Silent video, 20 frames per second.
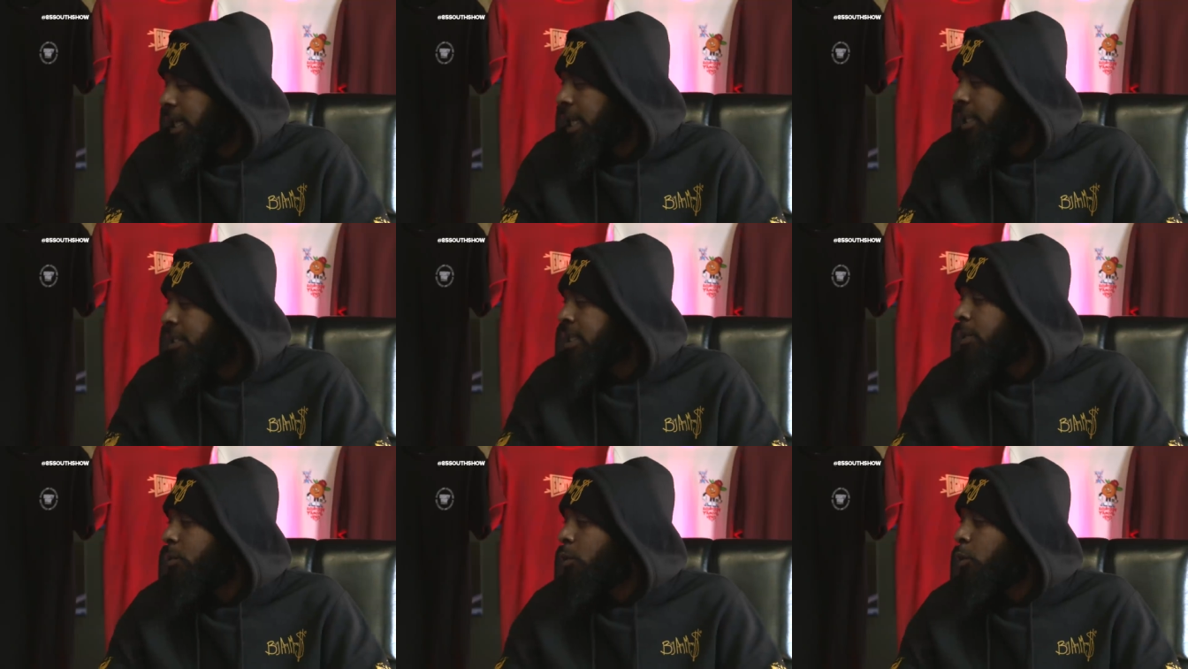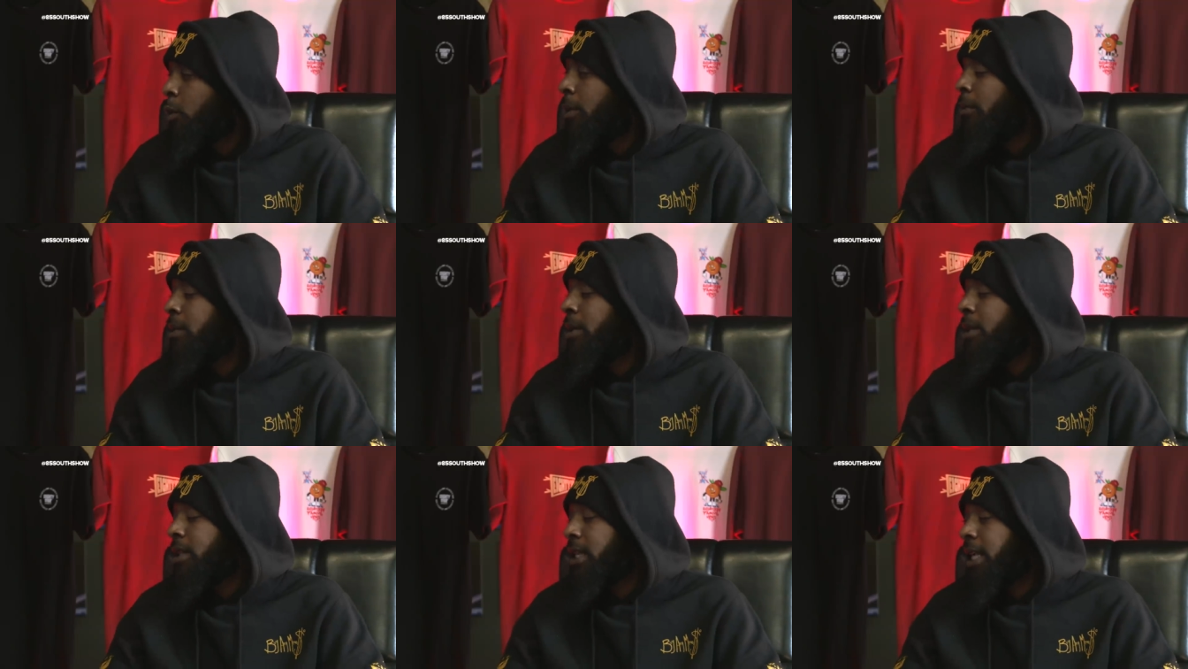If, if See,
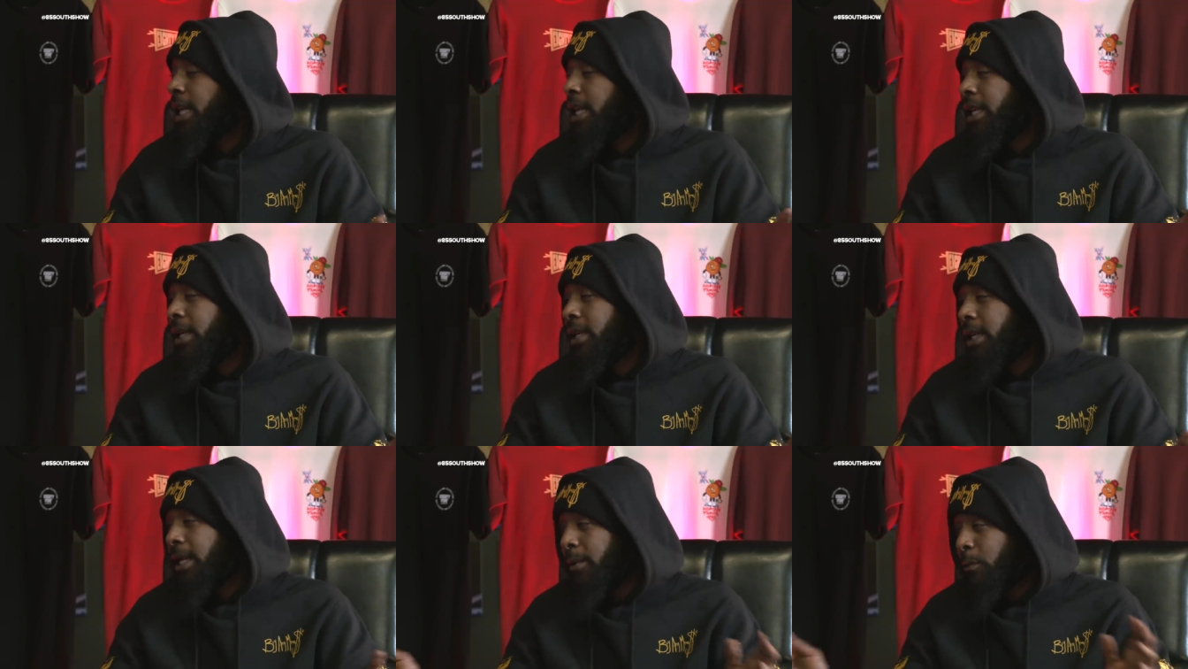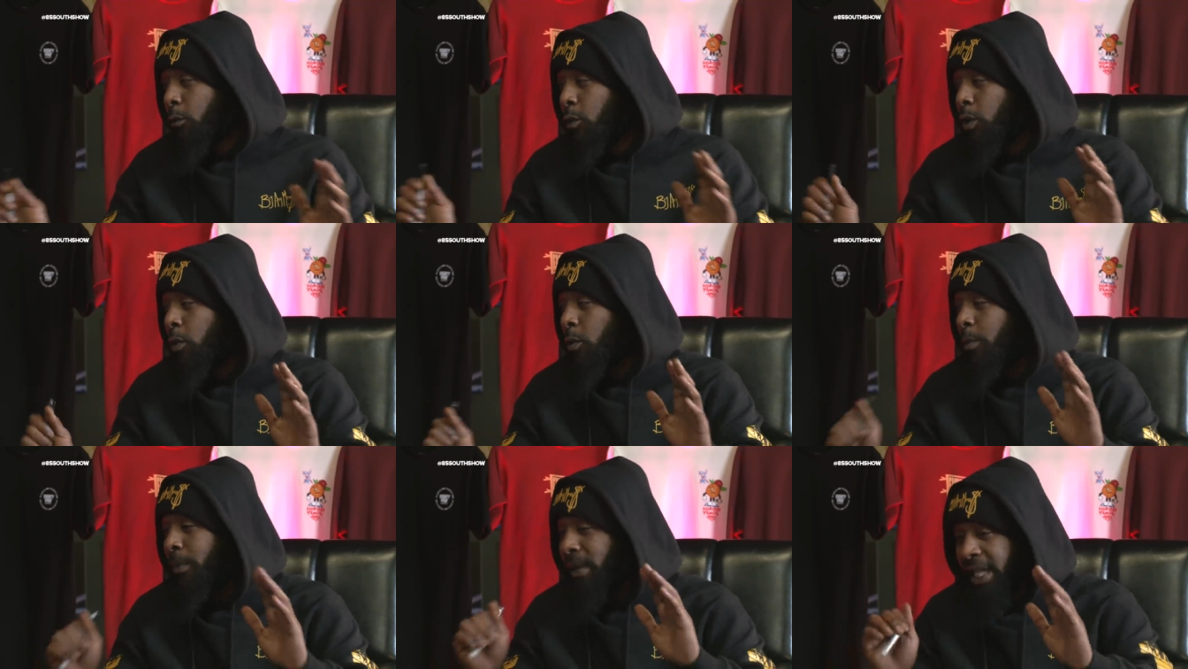women that, think that
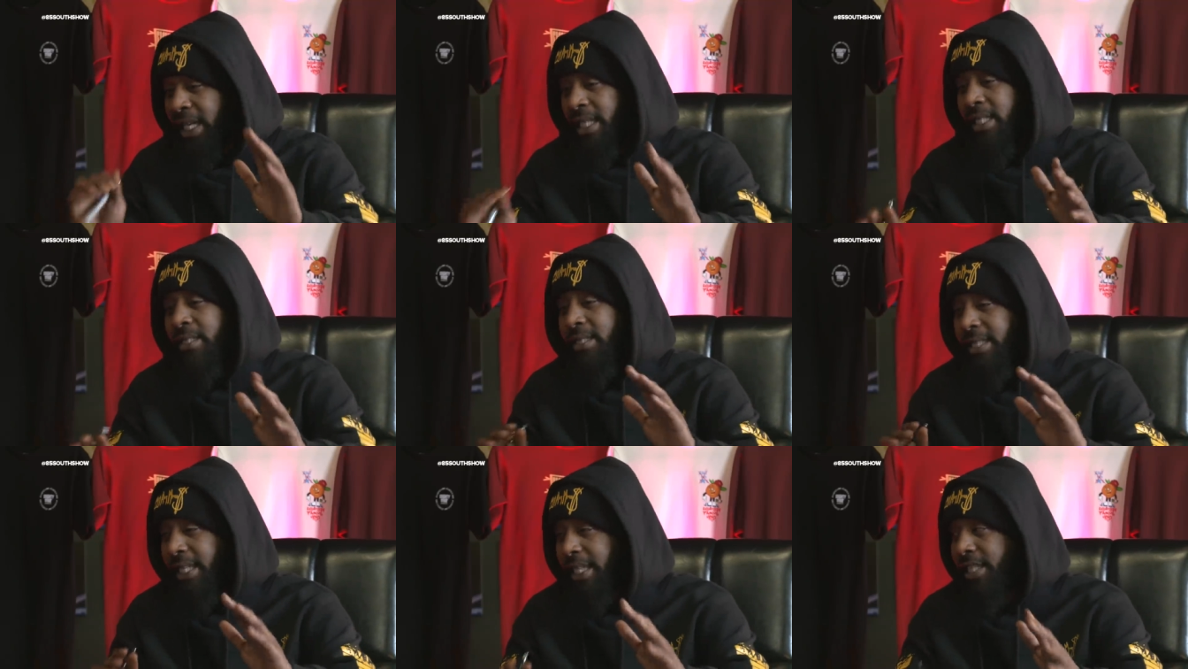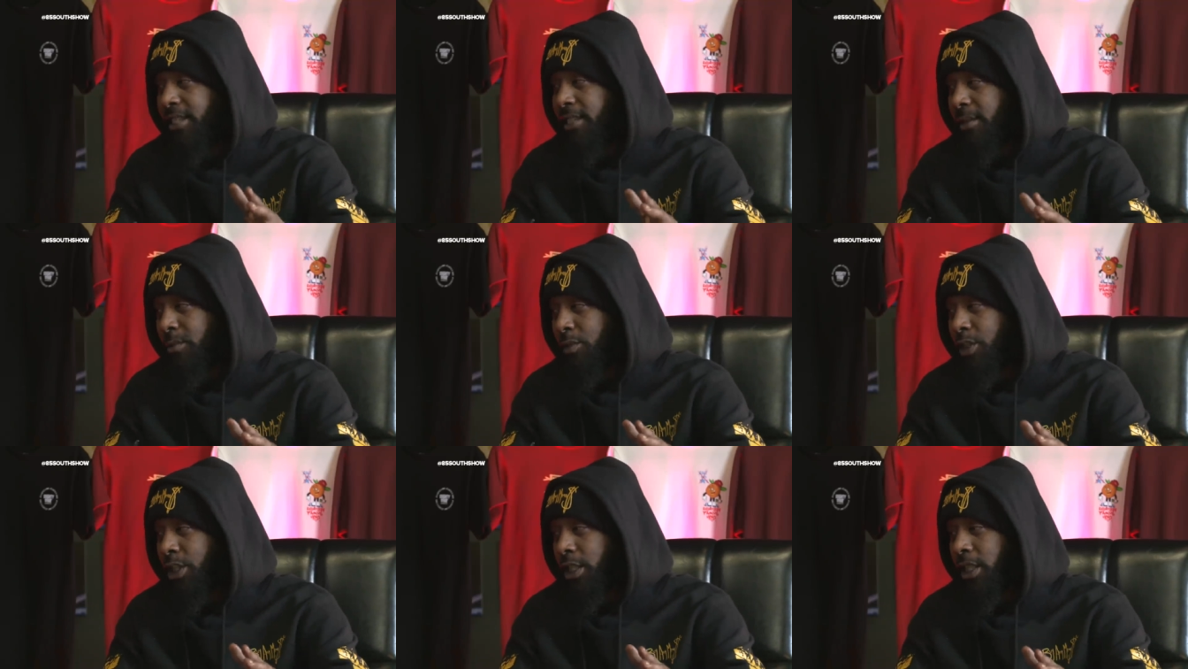when men say, say that,
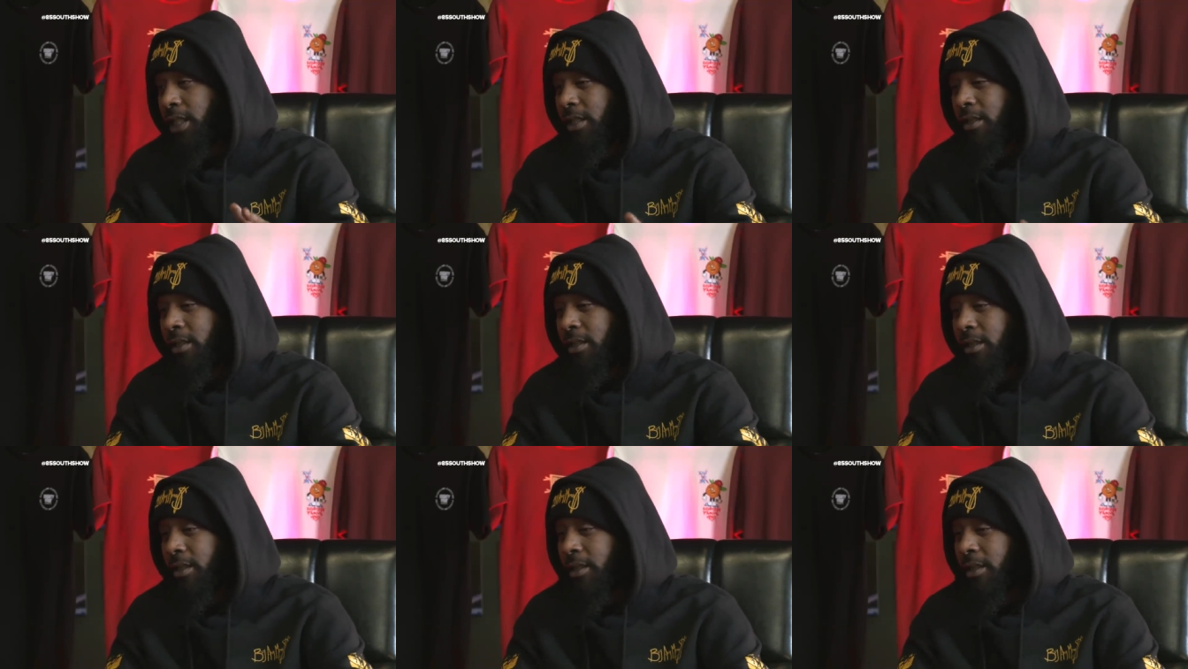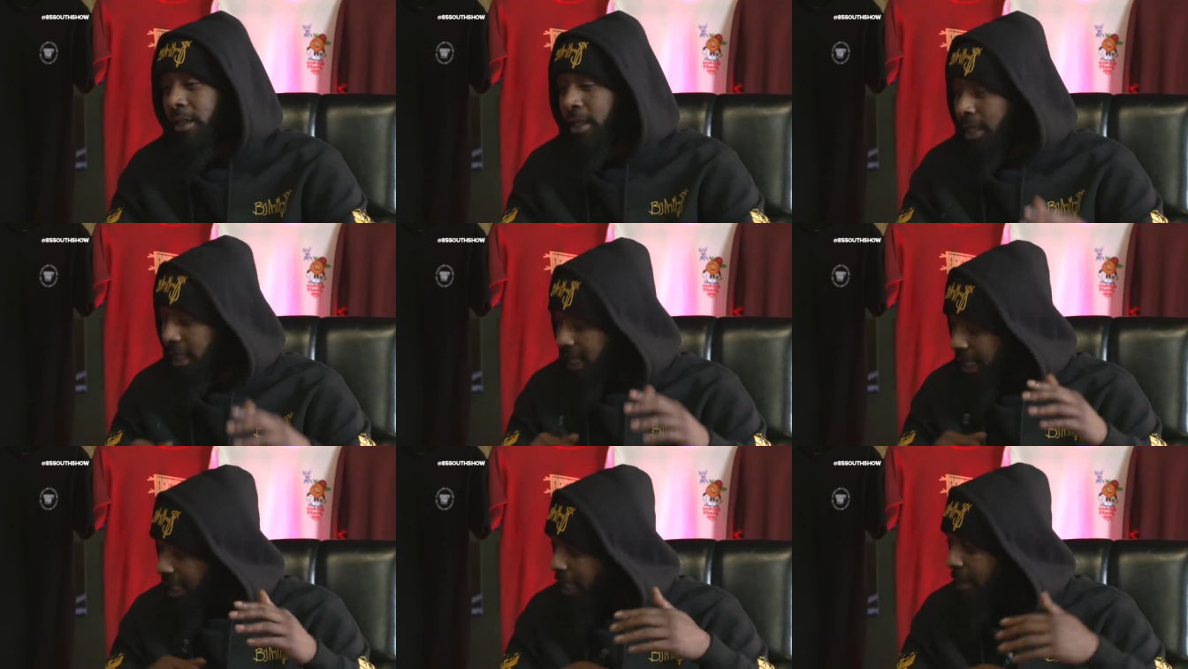some shit,
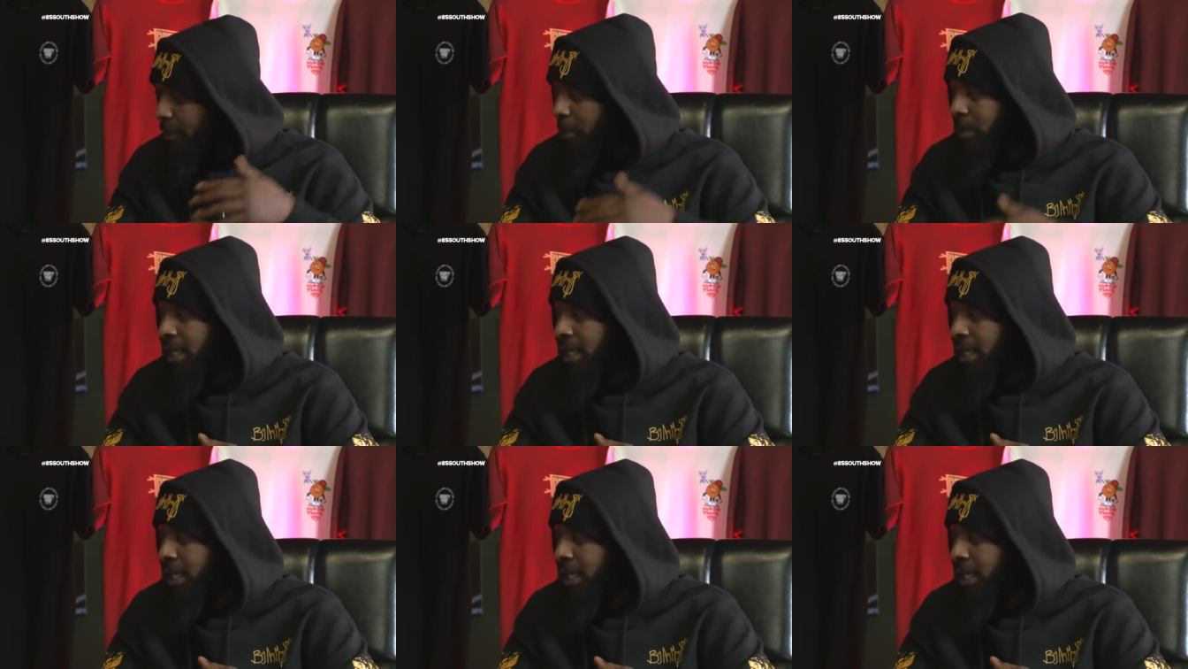that it